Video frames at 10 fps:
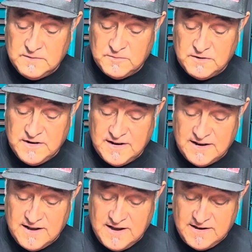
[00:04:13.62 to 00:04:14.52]
pretty
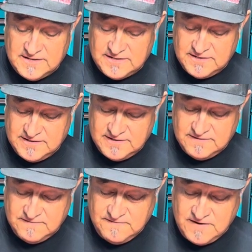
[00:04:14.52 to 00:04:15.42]
nice.
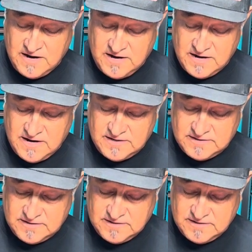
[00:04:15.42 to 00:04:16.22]
Very nice.